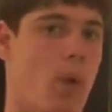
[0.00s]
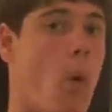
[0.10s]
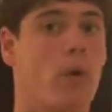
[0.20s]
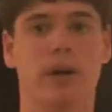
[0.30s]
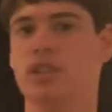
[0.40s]

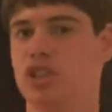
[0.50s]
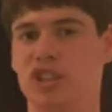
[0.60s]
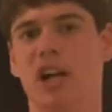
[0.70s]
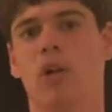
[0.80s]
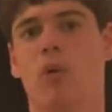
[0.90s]
orange
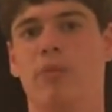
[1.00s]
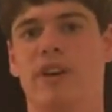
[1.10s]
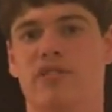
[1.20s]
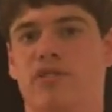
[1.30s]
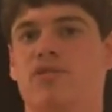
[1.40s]
and yellow,
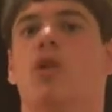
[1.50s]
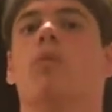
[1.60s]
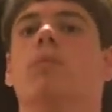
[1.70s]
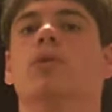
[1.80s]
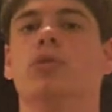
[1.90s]
because there's no
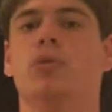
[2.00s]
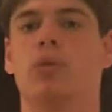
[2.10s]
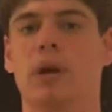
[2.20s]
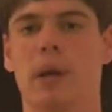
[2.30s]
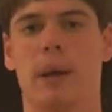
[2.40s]

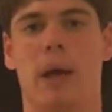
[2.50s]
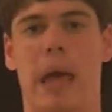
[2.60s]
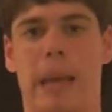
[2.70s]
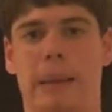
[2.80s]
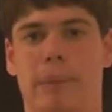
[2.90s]
blue
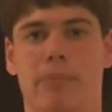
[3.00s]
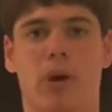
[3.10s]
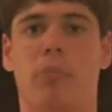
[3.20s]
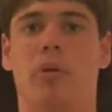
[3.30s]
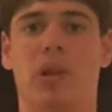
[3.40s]
and
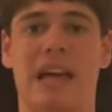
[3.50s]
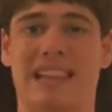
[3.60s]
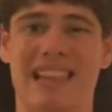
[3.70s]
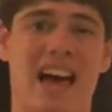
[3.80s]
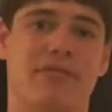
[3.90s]
purple
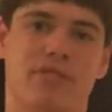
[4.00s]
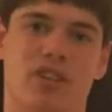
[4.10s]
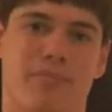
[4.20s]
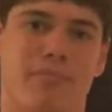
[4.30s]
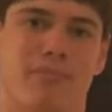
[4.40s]
light
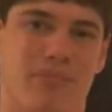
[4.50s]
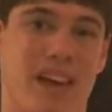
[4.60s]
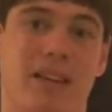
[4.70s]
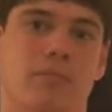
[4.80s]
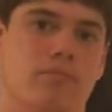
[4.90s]
left,
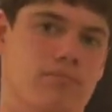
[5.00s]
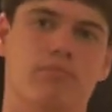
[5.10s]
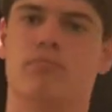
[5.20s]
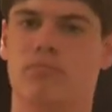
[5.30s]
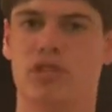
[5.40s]
and
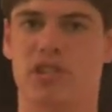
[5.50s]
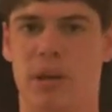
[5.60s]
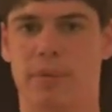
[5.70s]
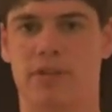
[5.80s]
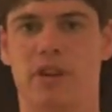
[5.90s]
to
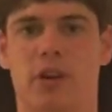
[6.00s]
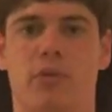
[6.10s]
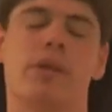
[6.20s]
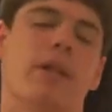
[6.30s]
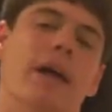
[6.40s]
some extent
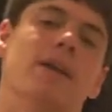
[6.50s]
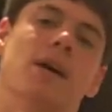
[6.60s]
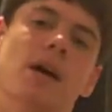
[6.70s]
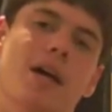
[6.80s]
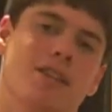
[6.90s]
green light,
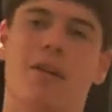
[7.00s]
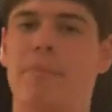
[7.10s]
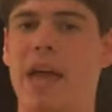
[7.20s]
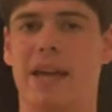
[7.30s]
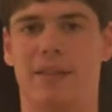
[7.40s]
to
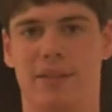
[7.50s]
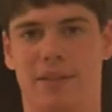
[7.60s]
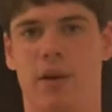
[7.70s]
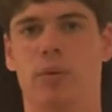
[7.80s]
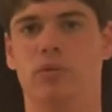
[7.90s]
make
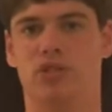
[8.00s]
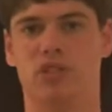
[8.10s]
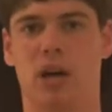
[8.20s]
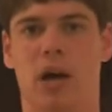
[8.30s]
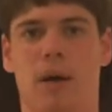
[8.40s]

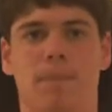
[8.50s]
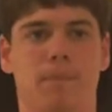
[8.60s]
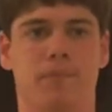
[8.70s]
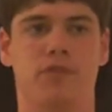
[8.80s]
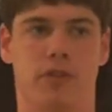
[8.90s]
those,
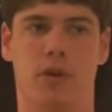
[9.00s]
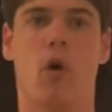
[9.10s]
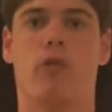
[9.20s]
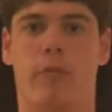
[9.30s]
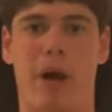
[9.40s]
to
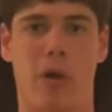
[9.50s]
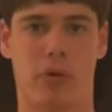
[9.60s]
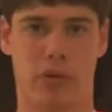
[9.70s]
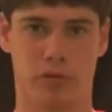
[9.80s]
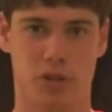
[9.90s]

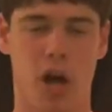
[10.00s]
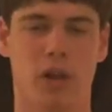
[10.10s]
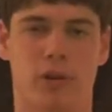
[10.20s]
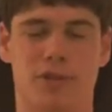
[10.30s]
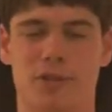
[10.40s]
overpower those
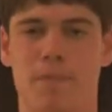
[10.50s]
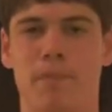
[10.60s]
colors.